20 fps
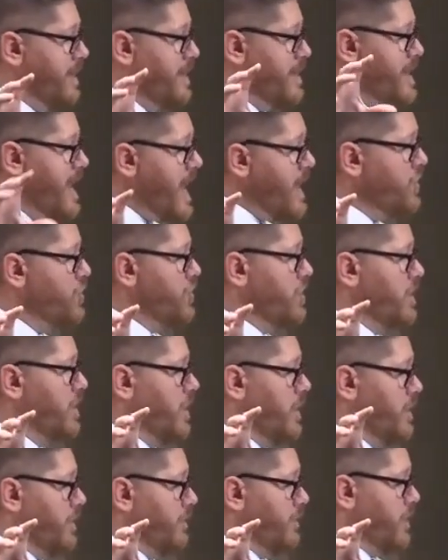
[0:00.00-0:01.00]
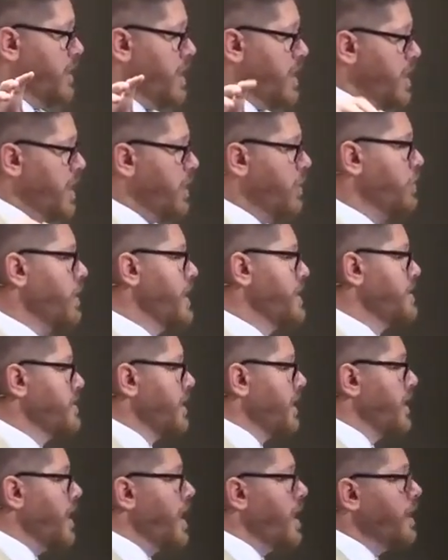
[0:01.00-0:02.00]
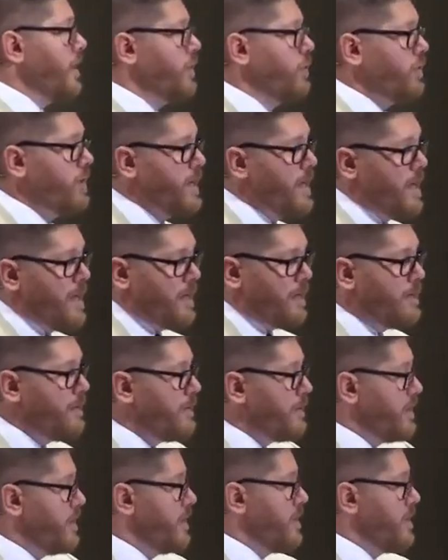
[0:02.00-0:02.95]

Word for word: nature of Christ, the concrete the,